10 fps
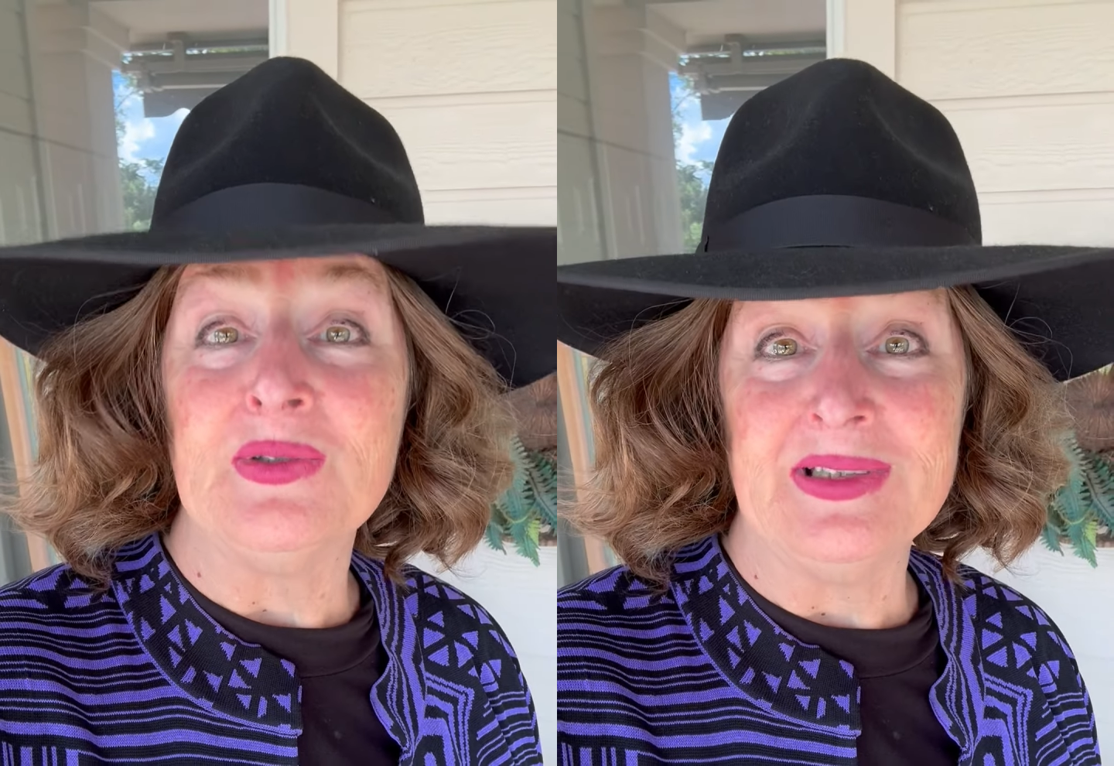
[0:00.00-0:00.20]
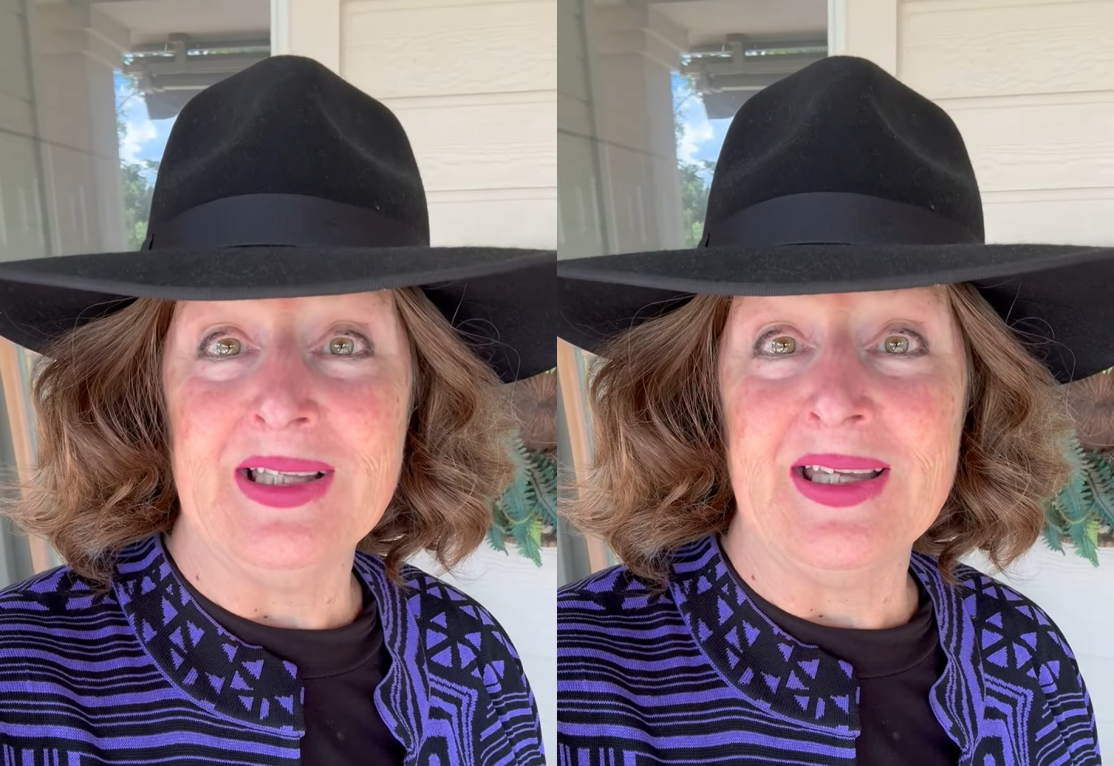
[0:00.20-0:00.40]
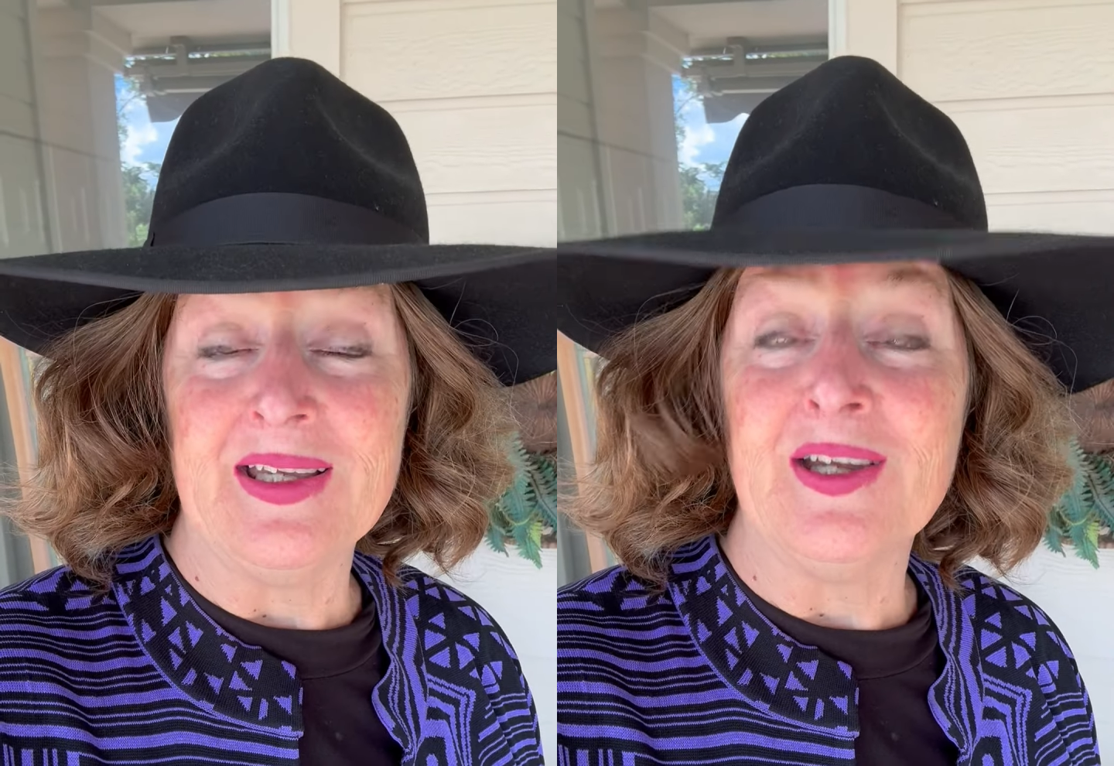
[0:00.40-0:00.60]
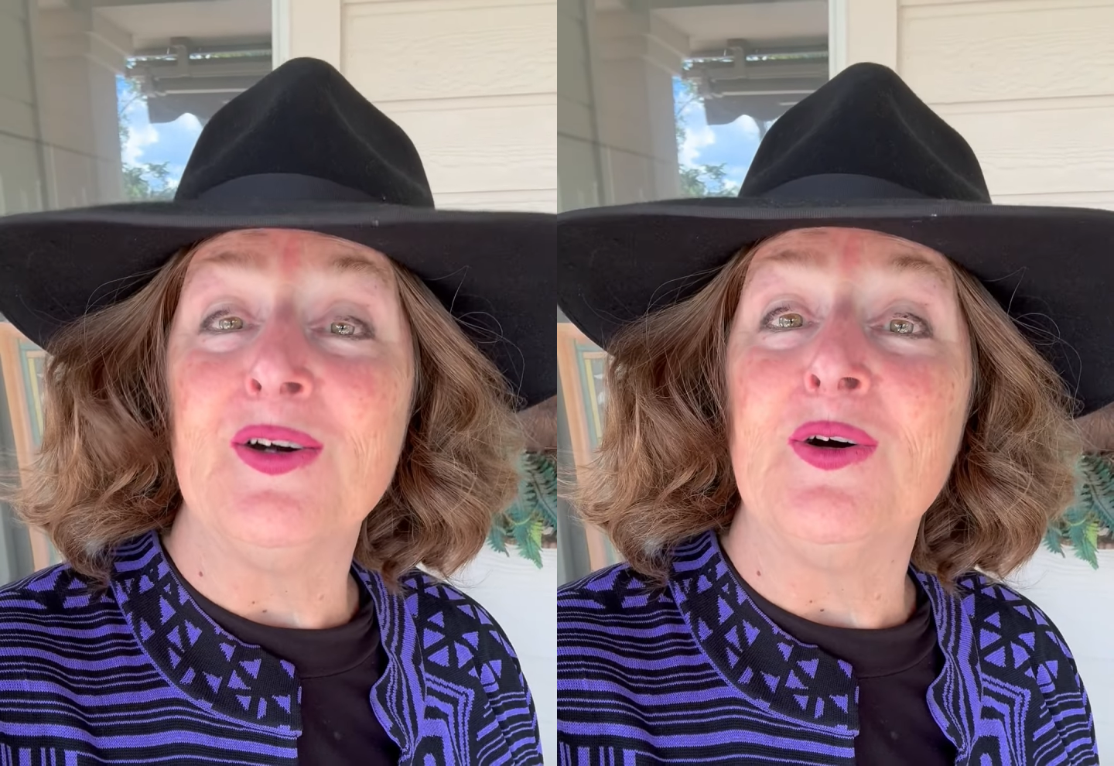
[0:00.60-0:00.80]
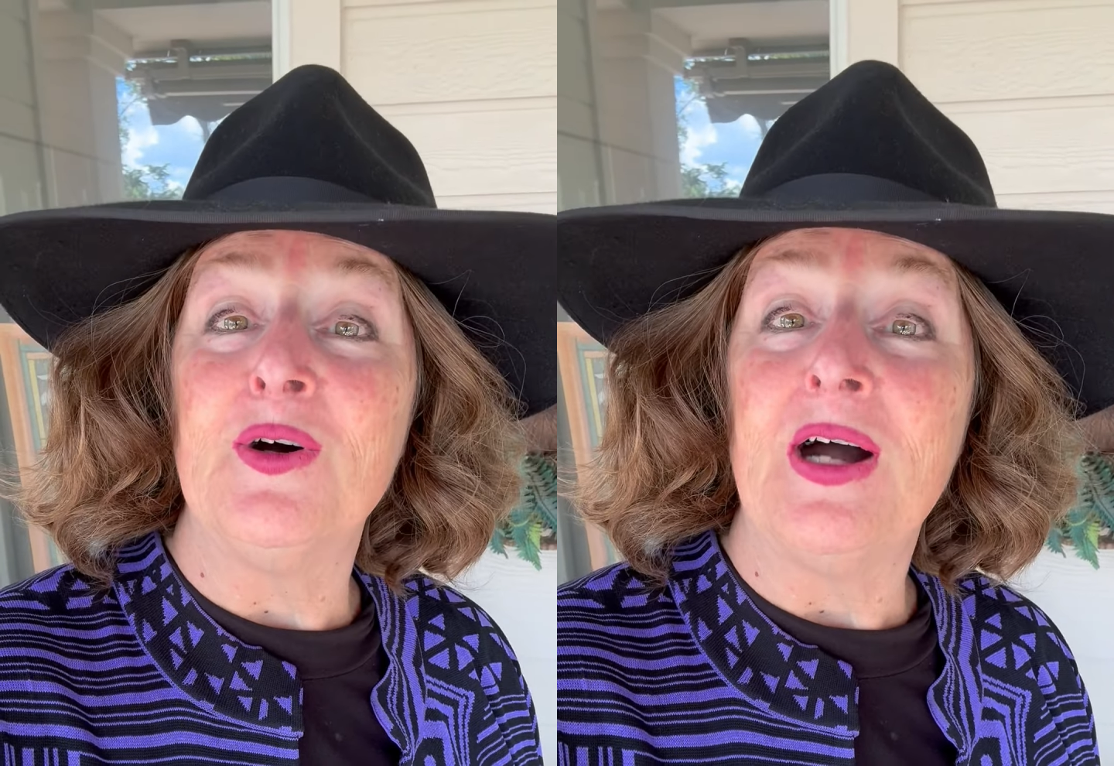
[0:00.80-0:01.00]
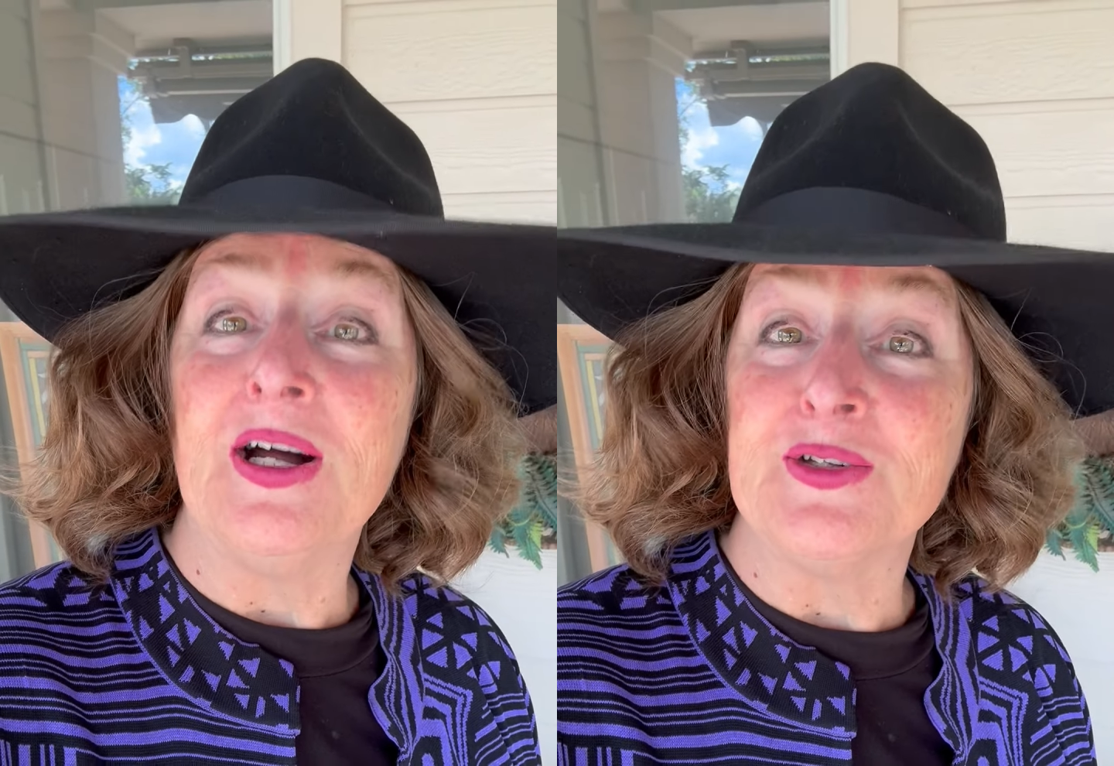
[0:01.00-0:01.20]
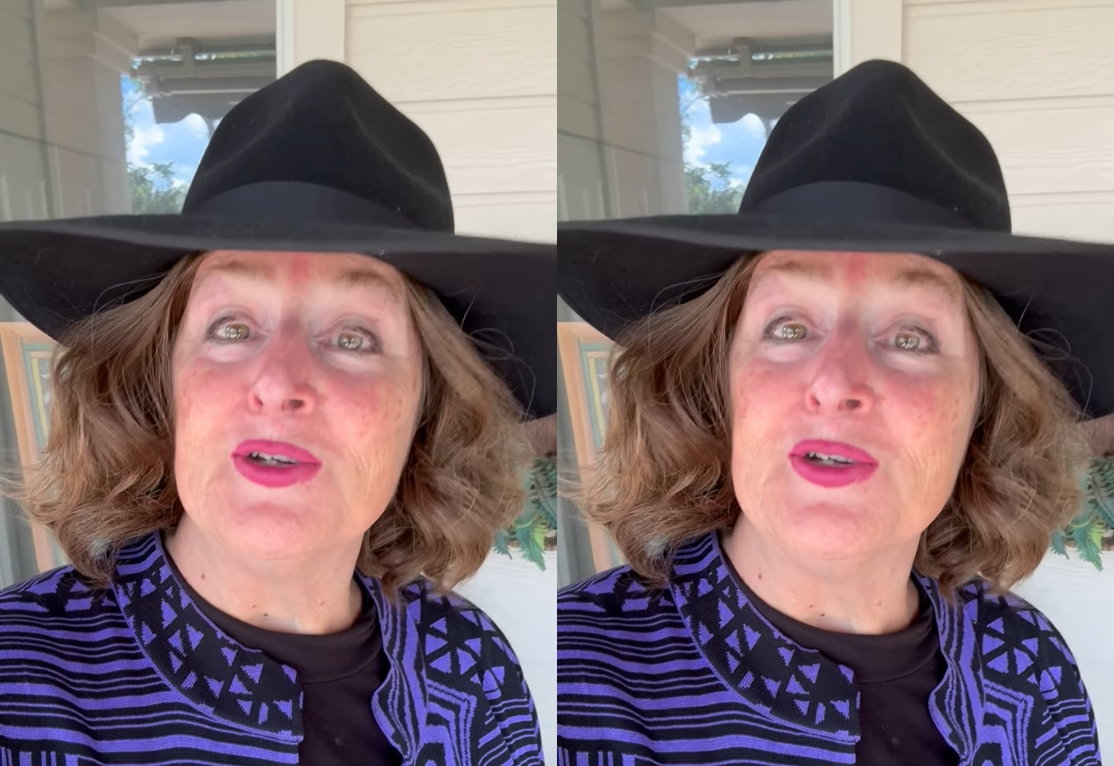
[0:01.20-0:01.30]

link under